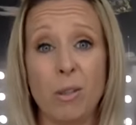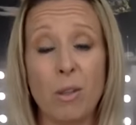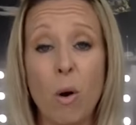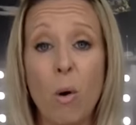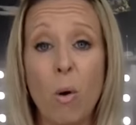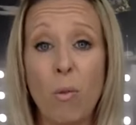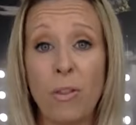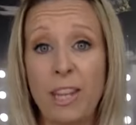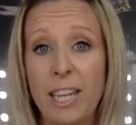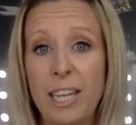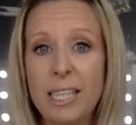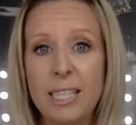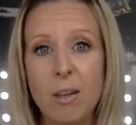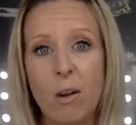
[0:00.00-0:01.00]
So
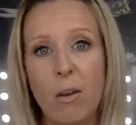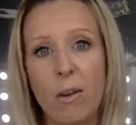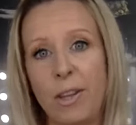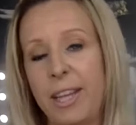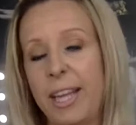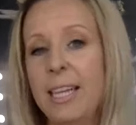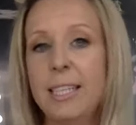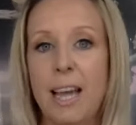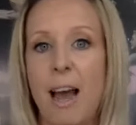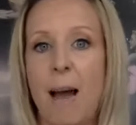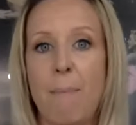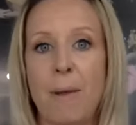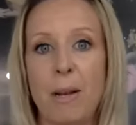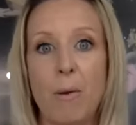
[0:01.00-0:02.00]
these things
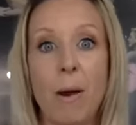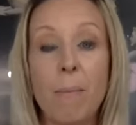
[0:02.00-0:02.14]
happen.